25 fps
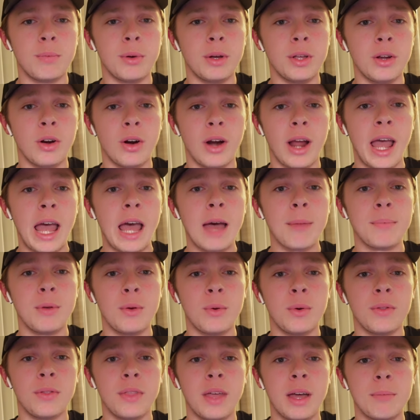But you're happy
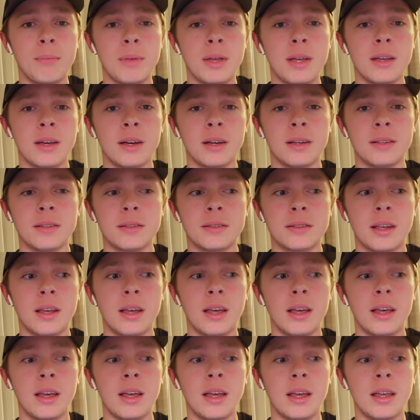with that because
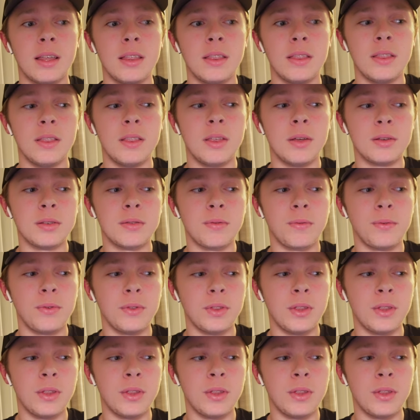the